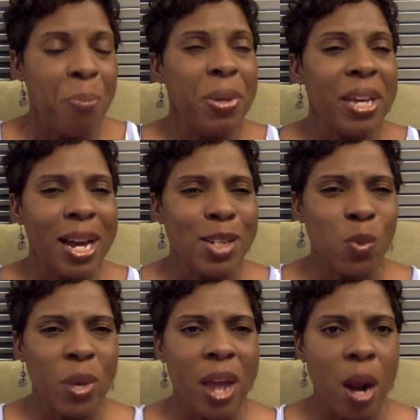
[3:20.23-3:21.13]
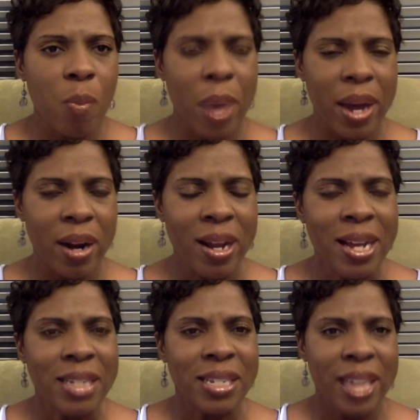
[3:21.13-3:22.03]
Because we are better
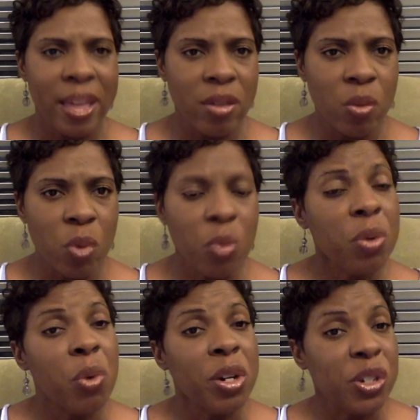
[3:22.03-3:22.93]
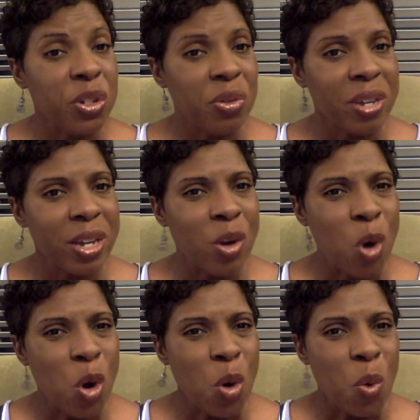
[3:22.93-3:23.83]
together. And what we were doing
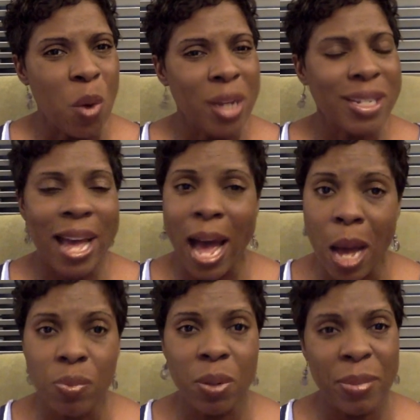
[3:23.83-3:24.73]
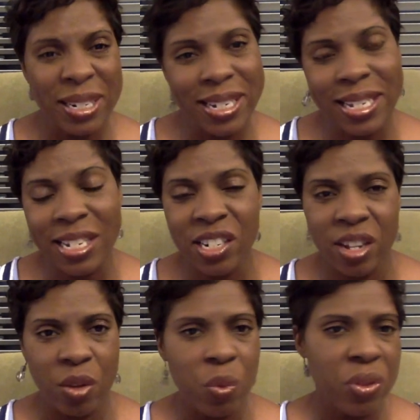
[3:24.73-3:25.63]
was complimenting each
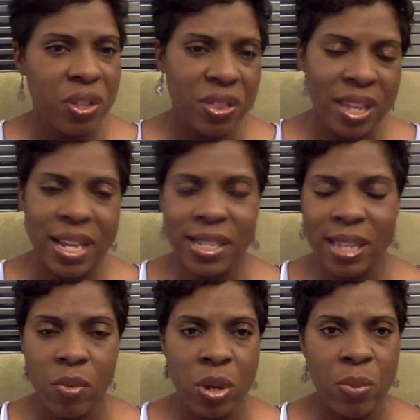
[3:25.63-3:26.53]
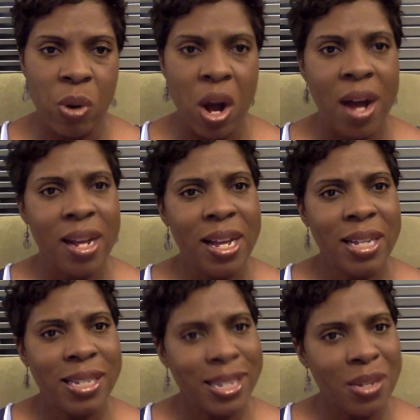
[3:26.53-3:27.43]
other with the things that we brought
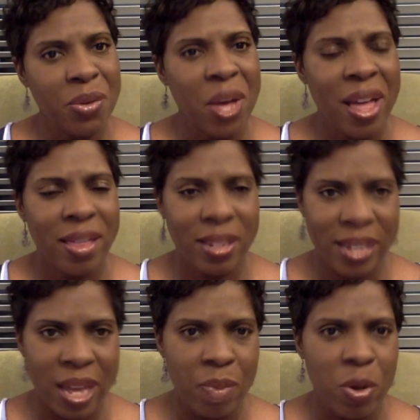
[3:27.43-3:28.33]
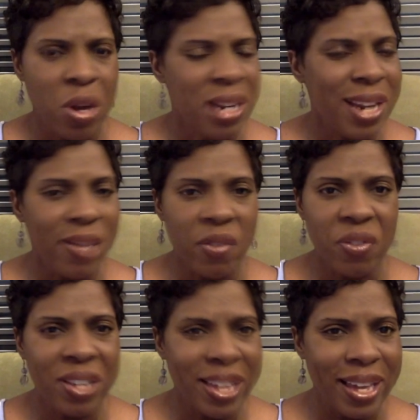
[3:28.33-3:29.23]
to the table. Never
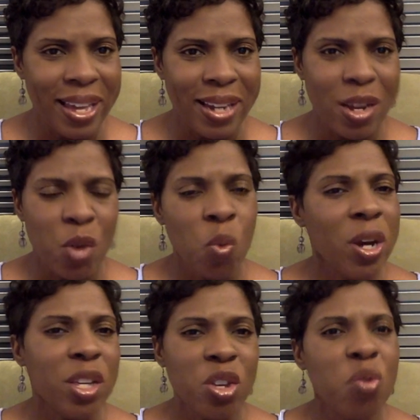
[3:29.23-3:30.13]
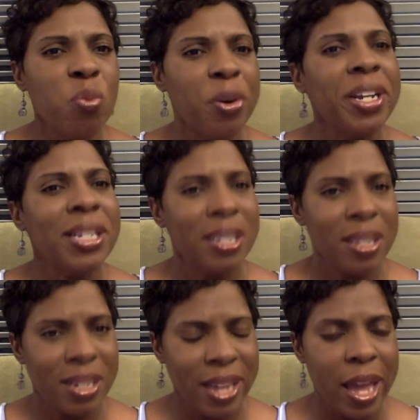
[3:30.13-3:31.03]
forget what you bring to
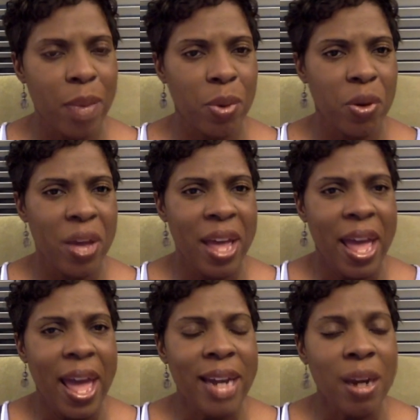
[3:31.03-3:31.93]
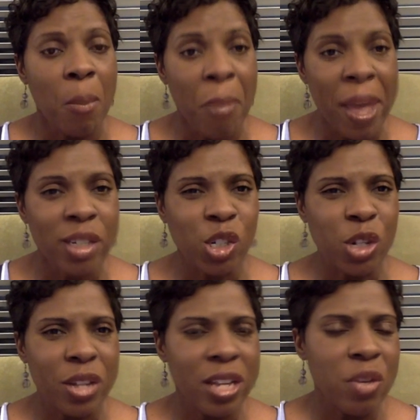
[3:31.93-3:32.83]
the table and make
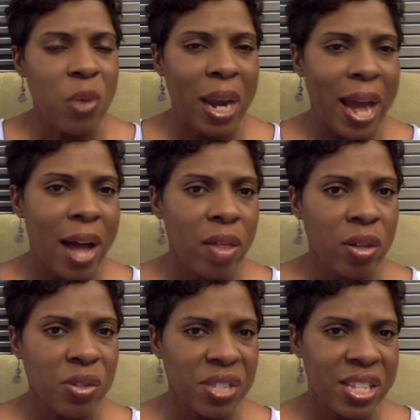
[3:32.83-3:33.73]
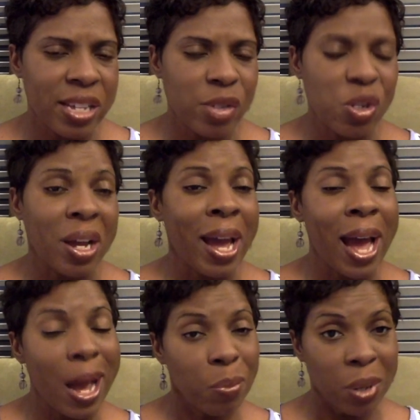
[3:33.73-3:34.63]
sure that you allow those things to
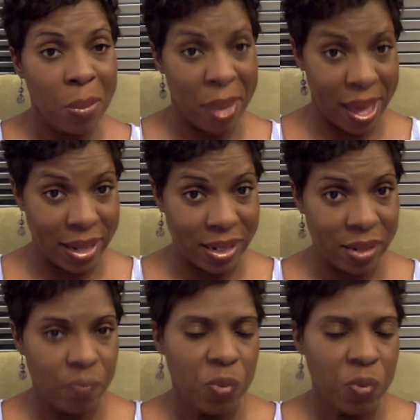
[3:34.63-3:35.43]
complement